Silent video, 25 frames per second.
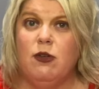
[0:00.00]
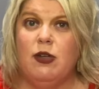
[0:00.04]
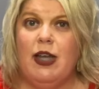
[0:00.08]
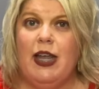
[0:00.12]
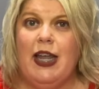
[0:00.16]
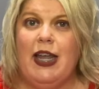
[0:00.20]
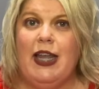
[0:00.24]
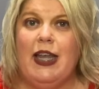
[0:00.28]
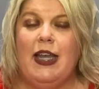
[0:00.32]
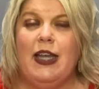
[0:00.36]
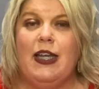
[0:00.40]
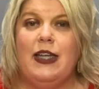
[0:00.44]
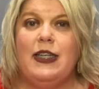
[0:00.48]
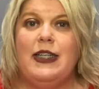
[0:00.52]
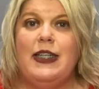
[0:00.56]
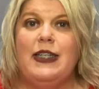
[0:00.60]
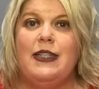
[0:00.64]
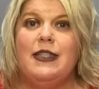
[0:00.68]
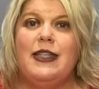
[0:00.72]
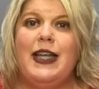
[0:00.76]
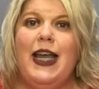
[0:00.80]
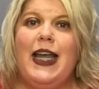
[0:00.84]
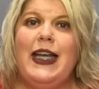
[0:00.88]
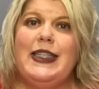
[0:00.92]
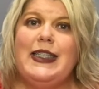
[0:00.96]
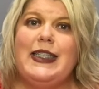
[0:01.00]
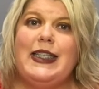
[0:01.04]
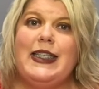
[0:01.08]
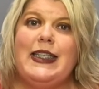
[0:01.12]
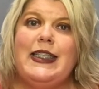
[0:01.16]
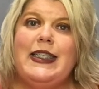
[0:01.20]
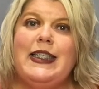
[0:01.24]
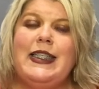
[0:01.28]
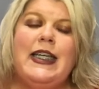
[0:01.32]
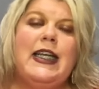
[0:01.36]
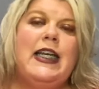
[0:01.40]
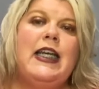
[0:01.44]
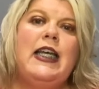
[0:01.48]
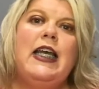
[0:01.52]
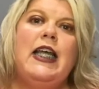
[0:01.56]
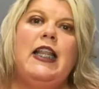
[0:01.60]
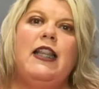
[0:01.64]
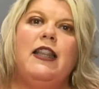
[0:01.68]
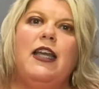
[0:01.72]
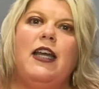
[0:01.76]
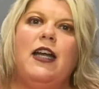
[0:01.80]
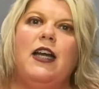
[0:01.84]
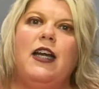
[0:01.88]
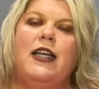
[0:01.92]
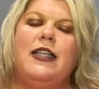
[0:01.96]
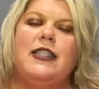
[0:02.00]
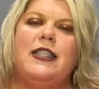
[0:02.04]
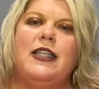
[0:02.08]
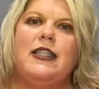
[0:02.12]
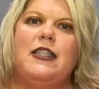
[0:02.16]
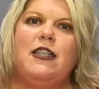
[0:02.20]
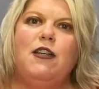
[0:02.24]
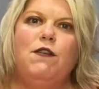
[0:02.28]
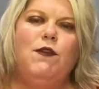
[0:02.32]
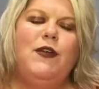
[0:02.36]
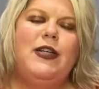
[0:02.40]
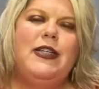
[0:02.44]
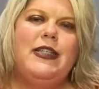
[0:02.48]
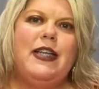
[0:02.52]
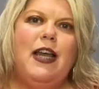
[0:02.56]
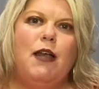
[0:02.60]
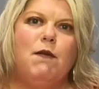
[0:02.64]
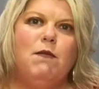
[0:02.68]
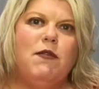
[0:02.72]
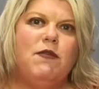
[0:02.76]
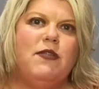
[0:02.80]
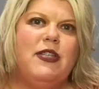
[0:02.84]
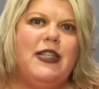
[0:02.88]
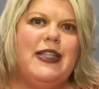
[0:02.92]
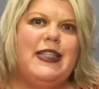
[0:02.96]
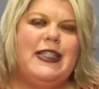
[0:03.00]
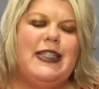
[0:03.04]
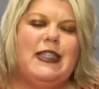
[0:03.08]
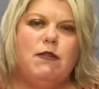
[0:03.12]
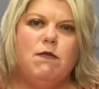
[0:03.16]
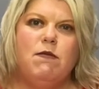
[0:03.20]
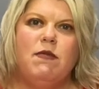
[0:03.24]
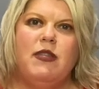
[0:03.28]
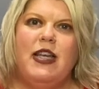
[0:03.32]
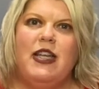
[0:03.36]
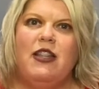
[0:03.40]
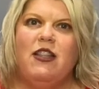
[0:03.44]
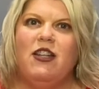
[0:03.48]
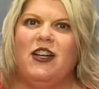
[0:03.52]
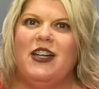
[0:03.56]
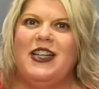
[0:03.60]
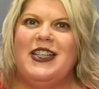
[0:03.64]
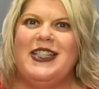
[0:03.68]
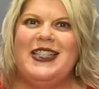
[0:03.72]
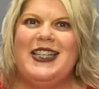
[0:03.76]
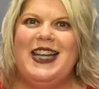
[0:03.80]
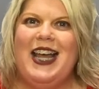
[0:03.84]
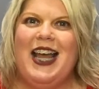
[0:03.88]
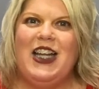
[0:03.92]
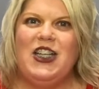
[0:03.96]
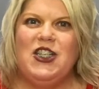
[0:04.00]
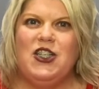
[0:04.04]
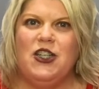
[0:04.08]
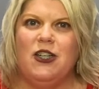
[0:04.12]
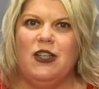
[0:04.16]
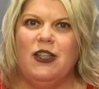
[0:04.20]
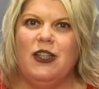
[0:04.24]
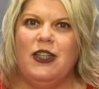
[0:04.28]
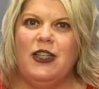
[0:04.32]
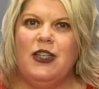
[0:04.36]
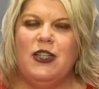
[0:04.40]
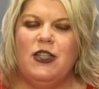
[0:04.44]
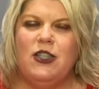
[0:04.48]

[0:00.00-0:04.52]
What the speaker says: And in Texas, there is a different type of system than there is nationally.